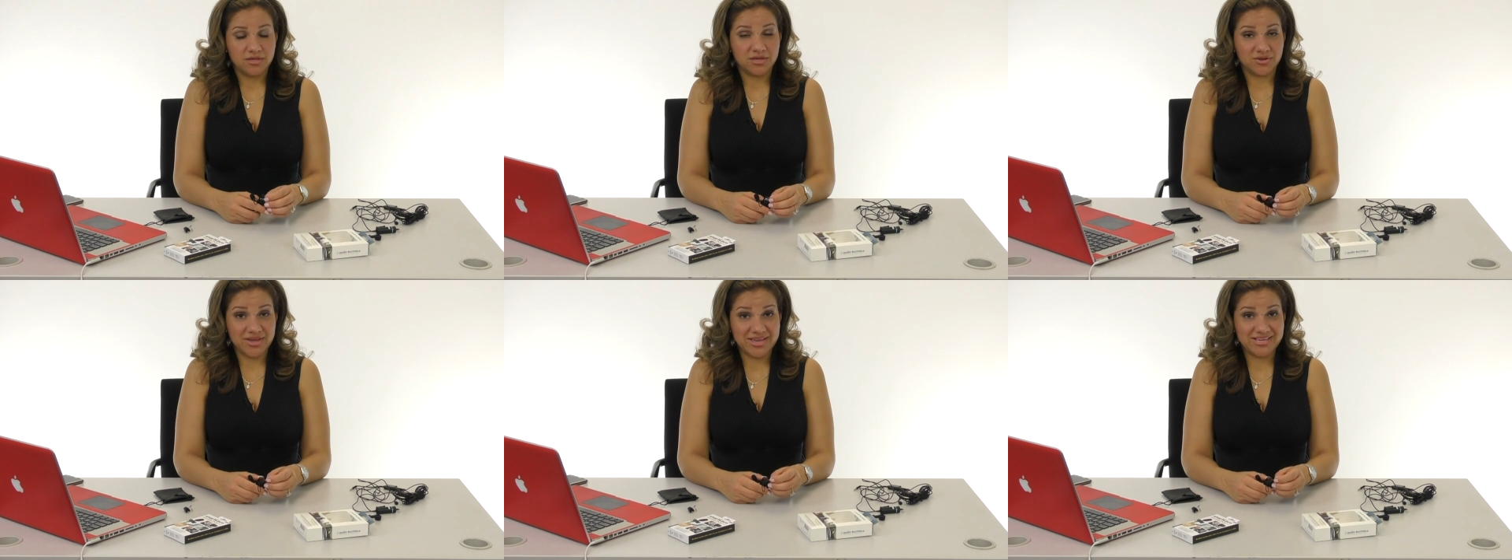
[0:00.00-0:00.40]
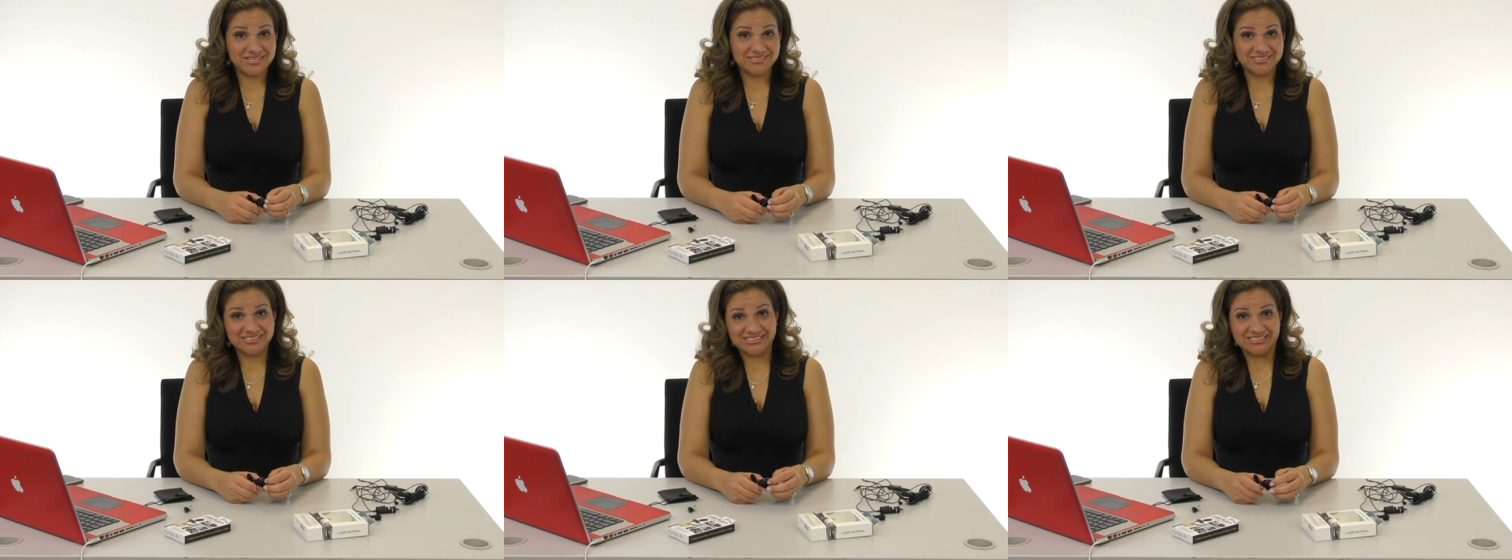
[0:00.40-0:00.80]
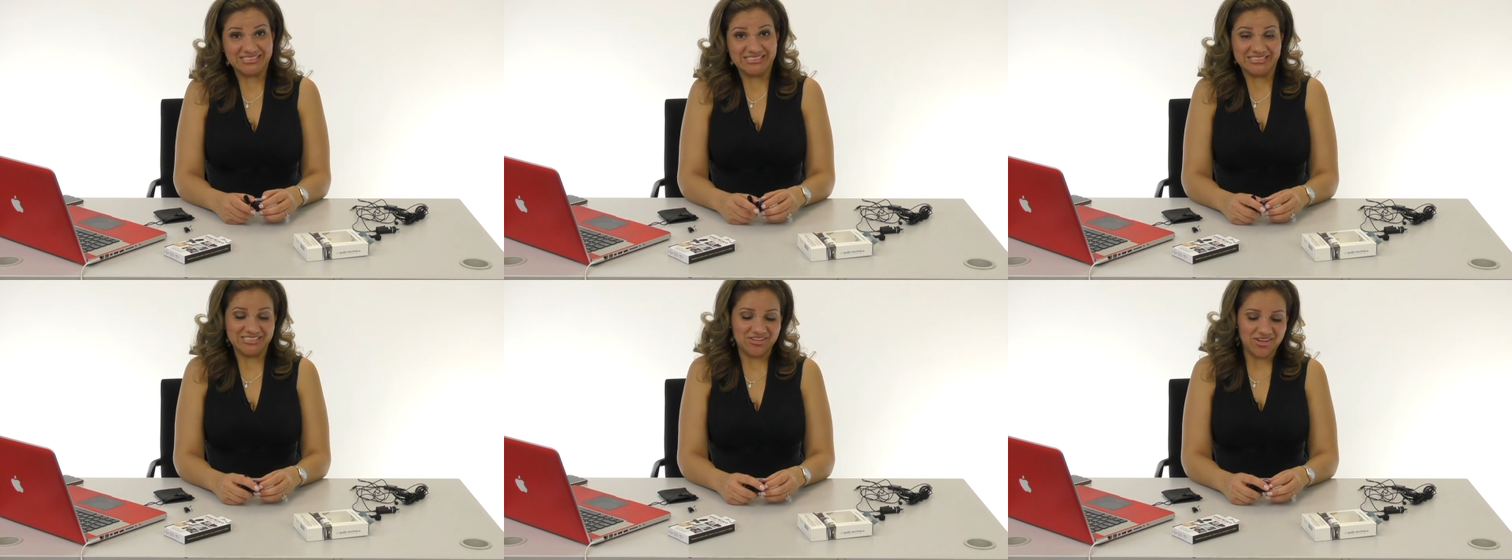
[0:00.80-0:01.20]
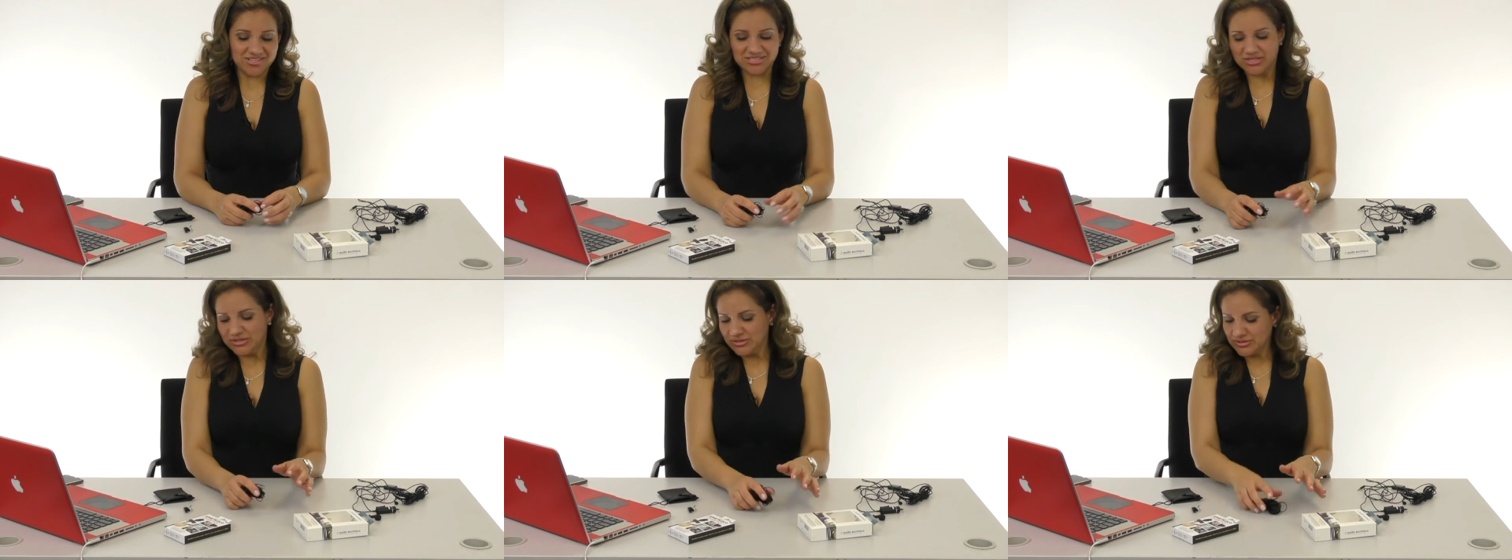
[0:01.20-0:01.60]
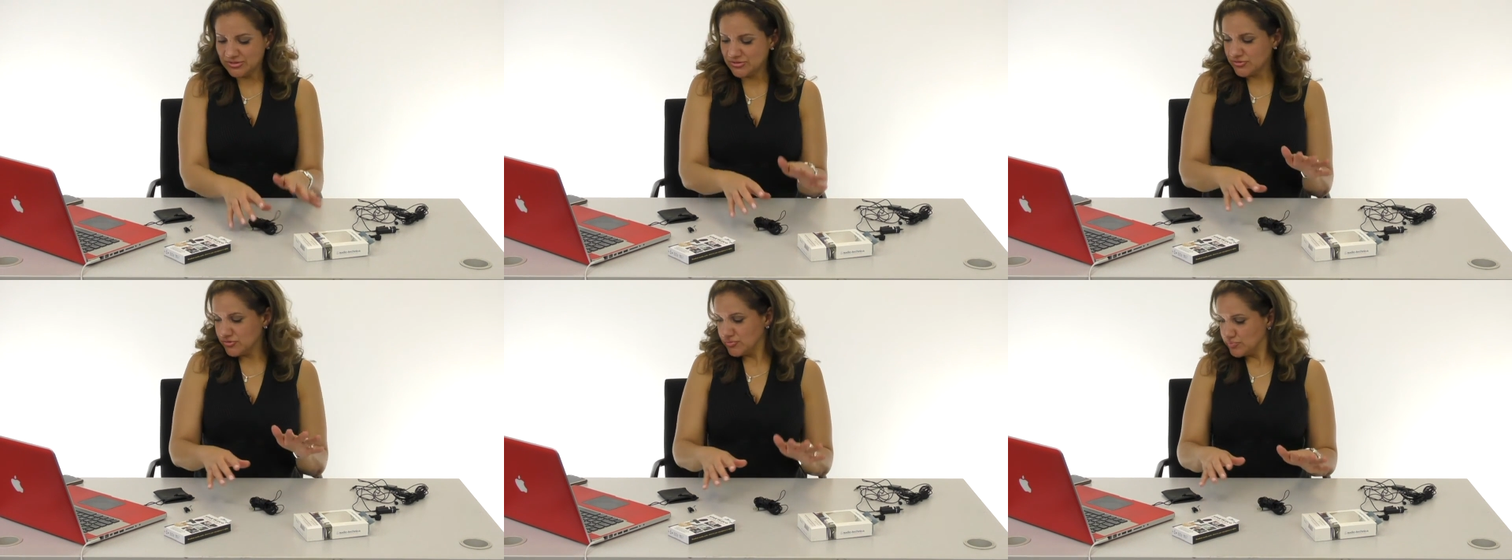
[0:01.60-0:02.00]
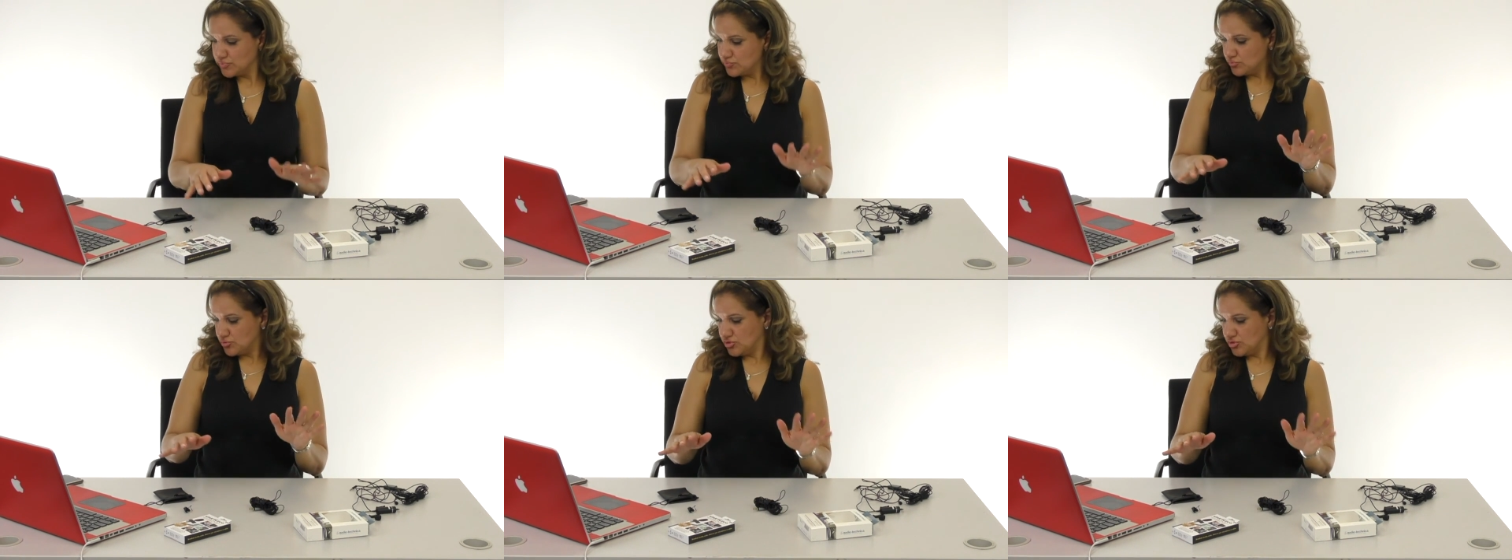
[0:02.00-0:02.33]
Okay? Awesome.